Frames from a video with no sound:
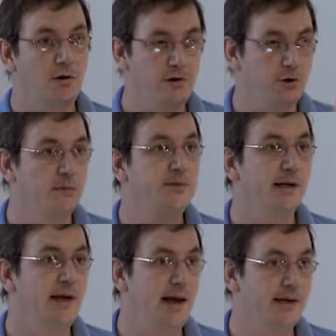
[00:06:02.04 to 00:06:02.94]
of our
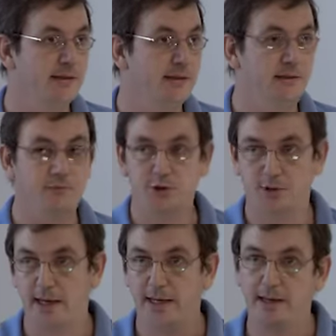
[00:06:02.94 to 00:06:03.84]
optical axis, and we
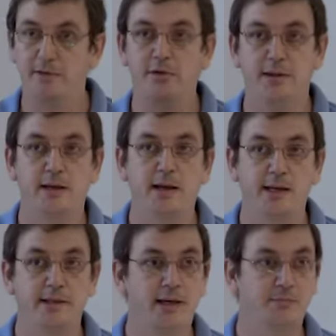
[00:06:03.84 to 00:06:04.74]
try and get everything
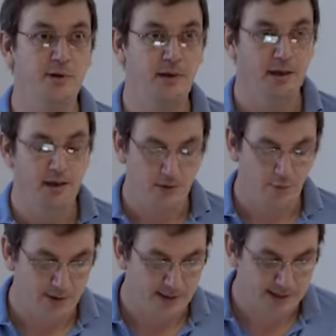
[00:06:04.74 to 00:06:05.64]
lined up
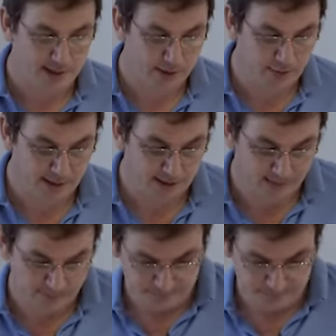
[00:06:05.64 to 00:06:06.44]
with that screen.